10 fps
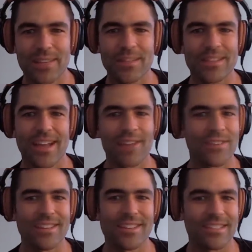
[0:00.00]
I'm going to dive
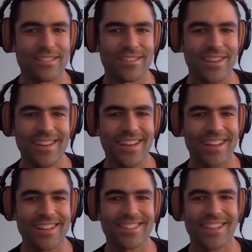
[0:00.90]
in and try to
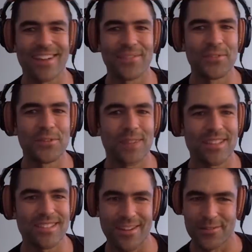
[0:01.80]
knock this out and do it
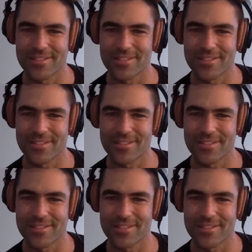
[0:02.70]
myself.